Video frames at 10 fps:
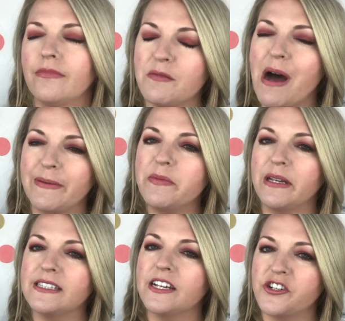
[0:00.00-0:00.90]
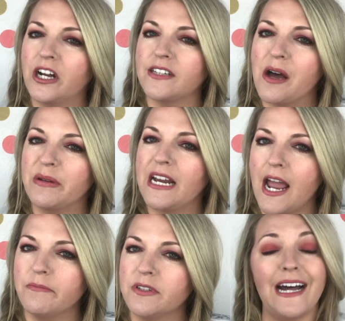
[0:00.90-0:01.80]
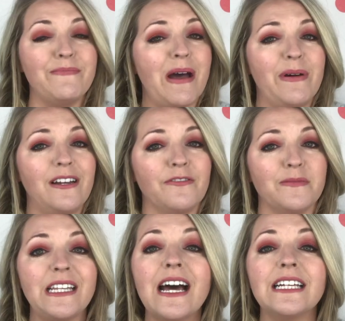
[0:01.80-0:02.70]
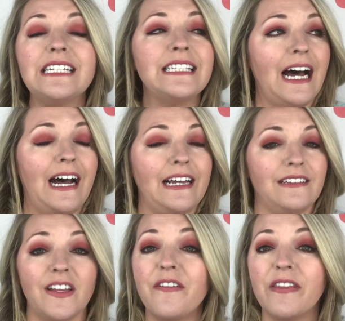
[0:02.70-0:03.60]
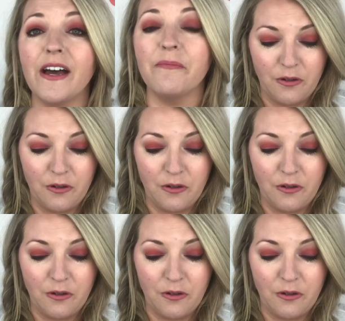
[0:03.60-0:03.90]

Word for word: the bobby pins that shall not be named. I buy mine from Sally's. I love them.